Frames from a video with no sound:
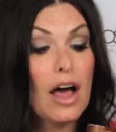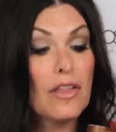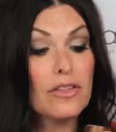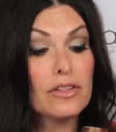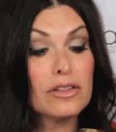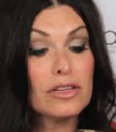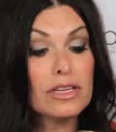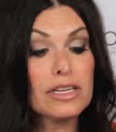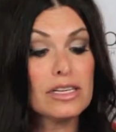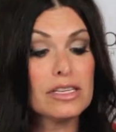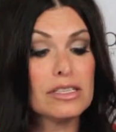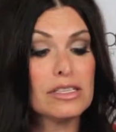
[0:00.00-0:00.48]

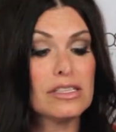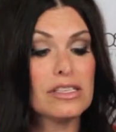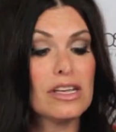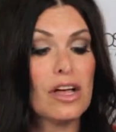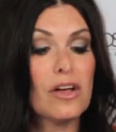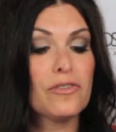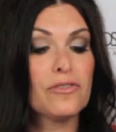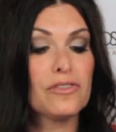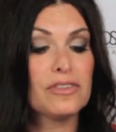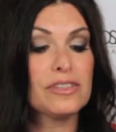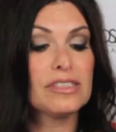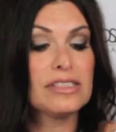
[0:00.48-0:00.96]
The lid
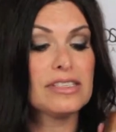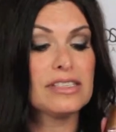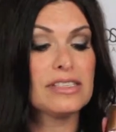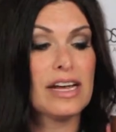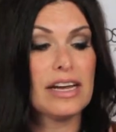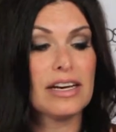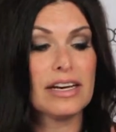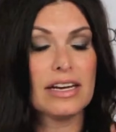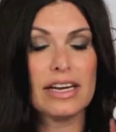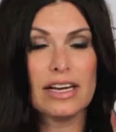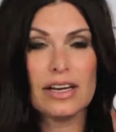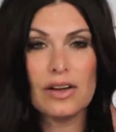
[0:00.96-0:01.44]
itself is
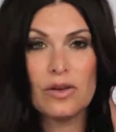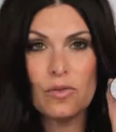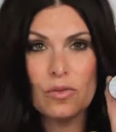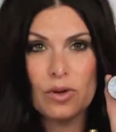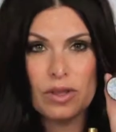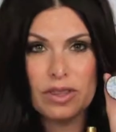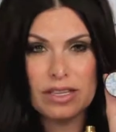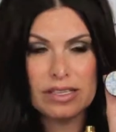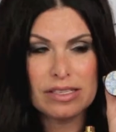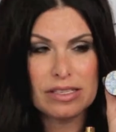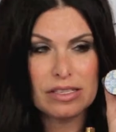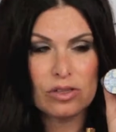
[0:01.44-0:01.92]
stunning
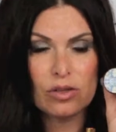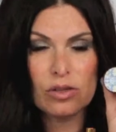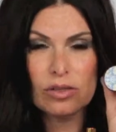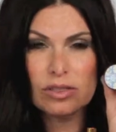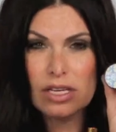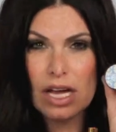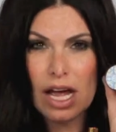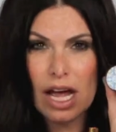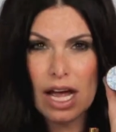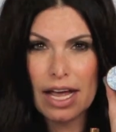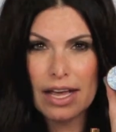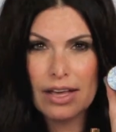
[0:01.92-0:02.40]
with this little
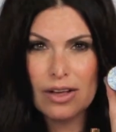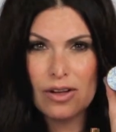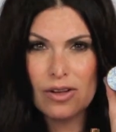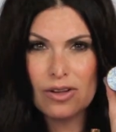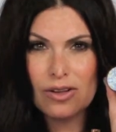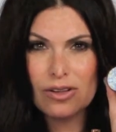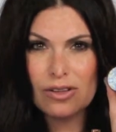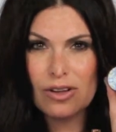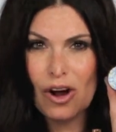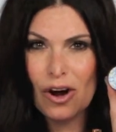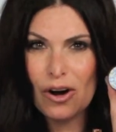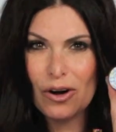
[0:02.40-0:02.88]

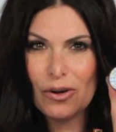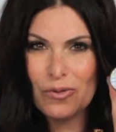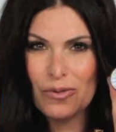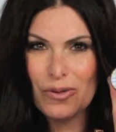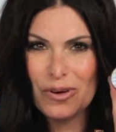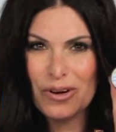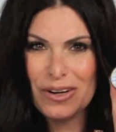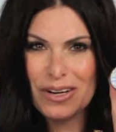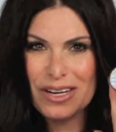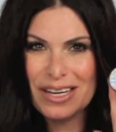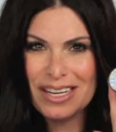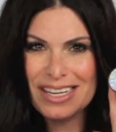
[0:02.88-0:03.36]
tile
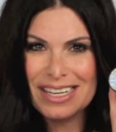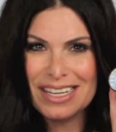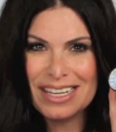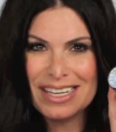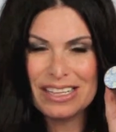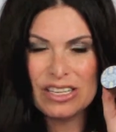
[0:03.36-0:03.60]
artwork,